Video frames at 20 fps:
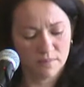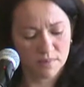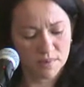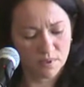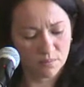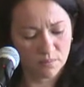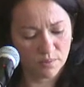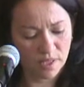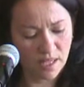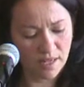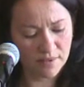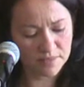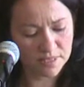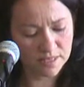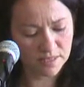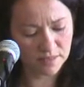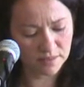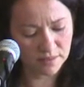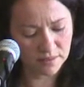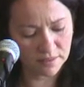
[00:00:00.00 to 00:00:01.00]
So we have
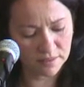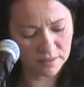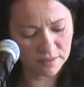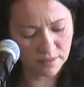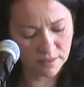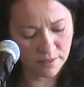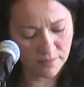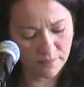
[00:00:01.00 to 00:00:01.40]
seen that